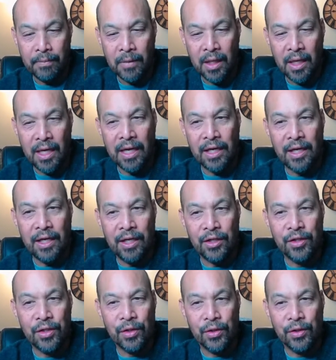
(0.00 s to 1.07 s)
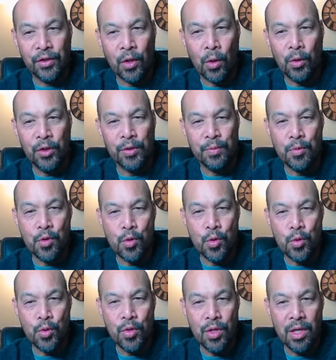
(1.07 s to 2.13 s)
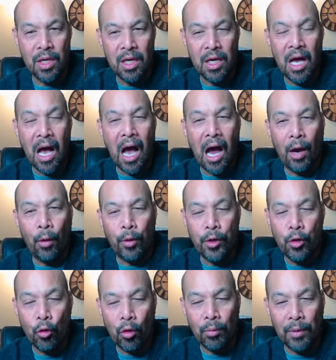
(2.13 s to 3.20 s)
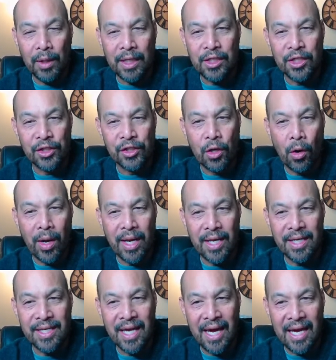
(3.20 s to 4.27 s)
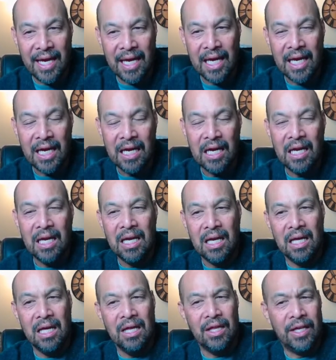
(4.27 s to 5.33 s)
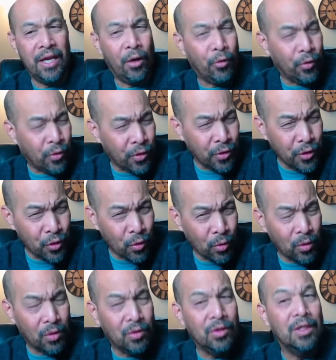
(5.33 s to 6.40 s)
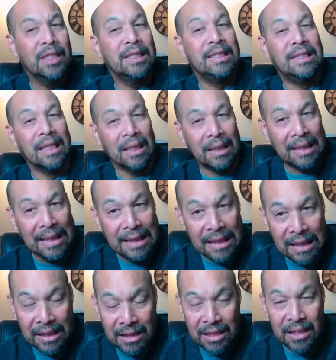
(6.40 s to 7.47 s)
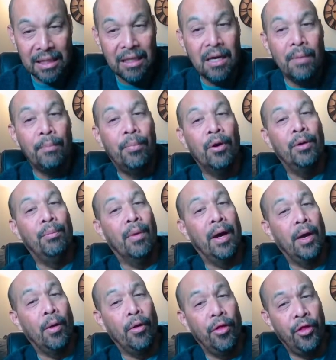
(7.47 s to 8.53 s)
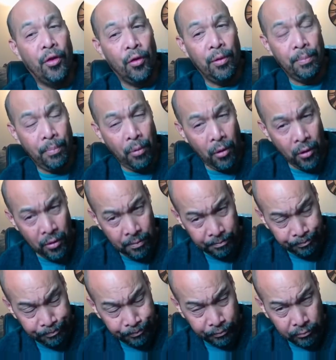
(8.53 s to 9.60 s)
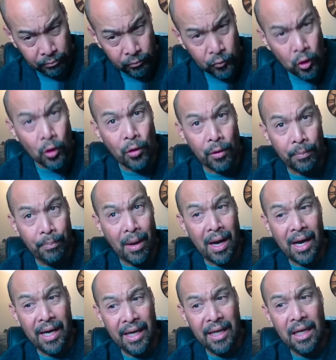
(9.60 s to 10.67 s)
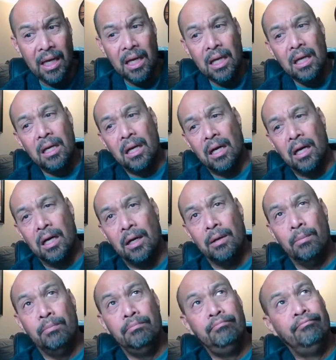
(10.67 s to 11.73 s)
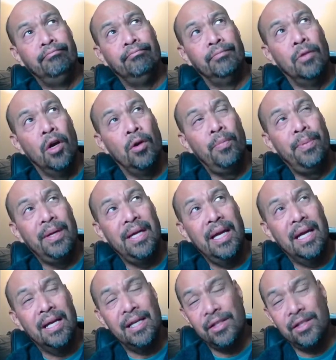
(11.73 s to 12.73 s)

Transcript: It is so smooth. I would normally just go ahead and take the character controller, delete it, put my own or buy OPS